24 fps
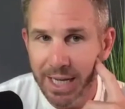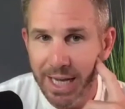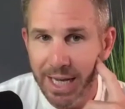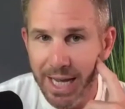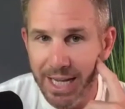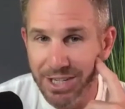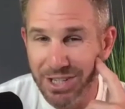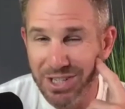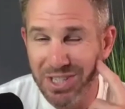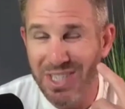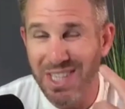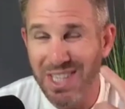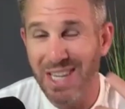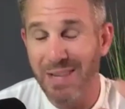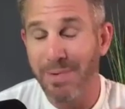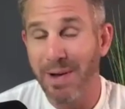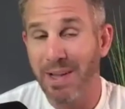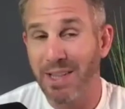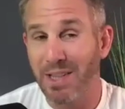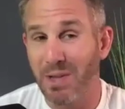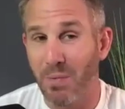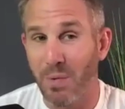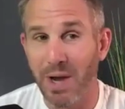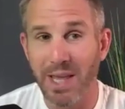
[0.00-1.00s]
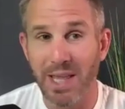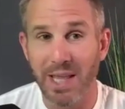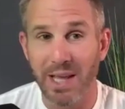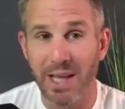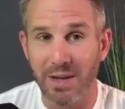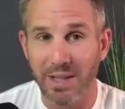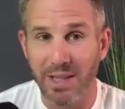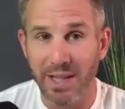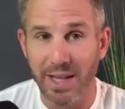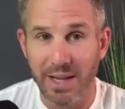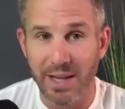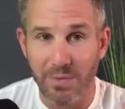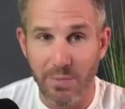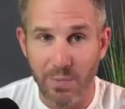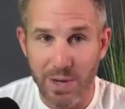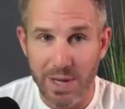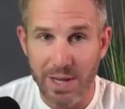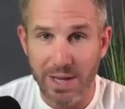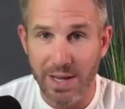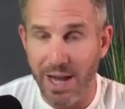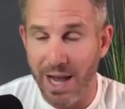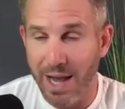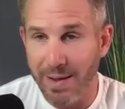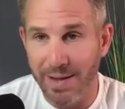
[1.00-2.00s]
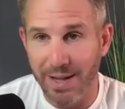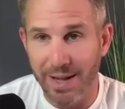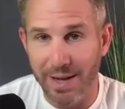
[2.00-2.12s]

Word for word: and just think about the way that like we i,